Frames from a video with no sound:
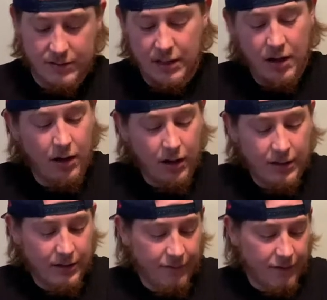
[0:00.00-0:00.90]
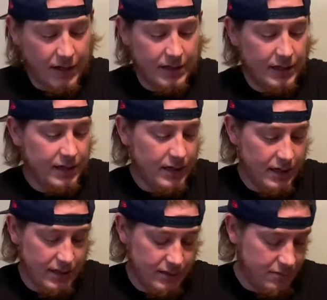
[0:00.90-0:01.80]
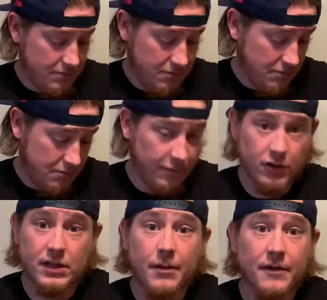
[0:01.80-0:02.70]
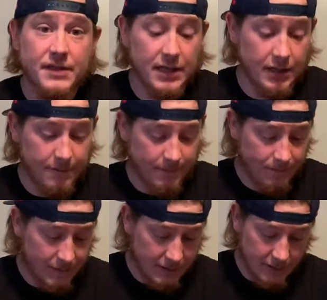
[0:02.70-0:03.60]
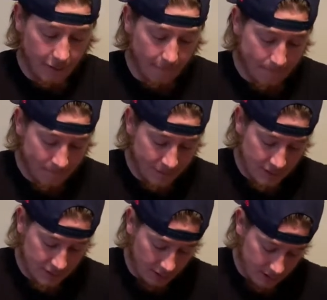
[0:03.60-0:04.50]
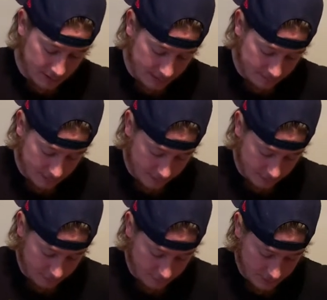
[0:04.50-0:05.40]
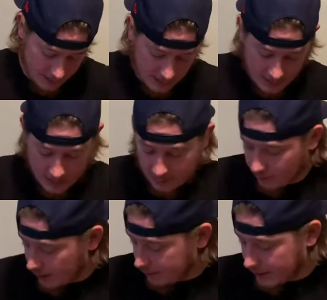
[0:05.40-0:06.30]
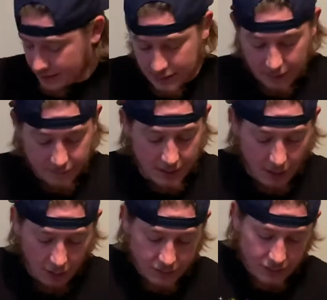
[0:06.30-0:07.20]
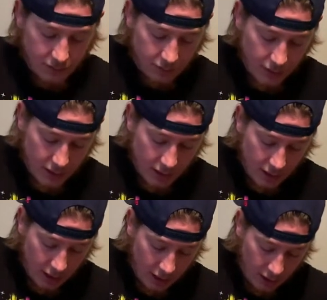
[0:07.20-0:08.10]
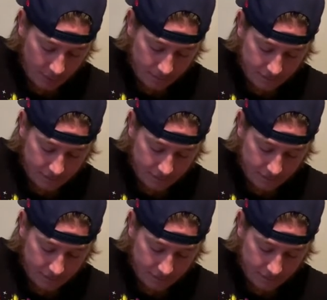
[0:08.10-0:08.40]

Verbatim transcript: like, oh, I'll end up finding it, and first time I've seen it. So Target seems to be getting quite a bit of stuff. They also um,